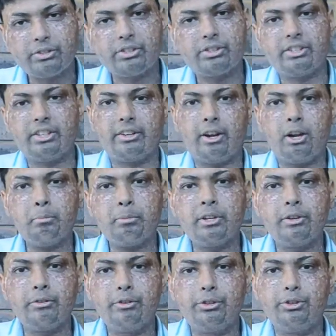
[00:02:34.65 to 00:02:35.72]
to sit up,
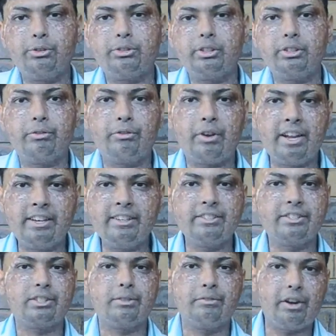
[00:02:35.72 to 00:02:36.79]
reducing the rate and
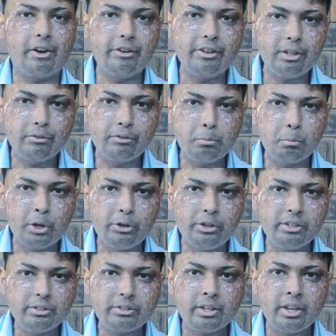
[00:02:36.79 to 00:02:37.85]
severity of
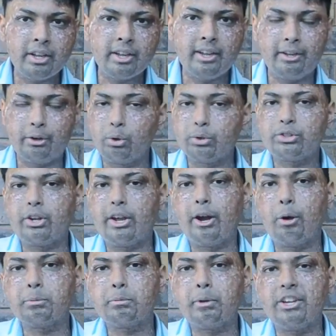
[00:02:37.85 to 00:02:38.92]
pneumonias. It also
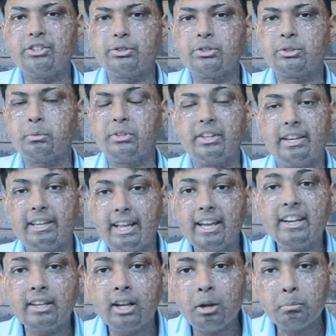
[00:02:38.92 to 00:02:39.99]
helps patients when they're
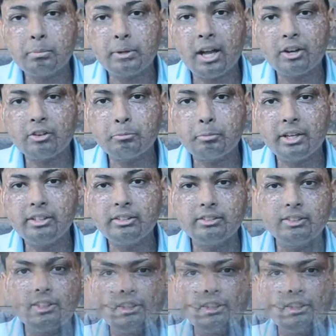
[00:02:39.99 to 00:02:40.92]
getting up out of bed.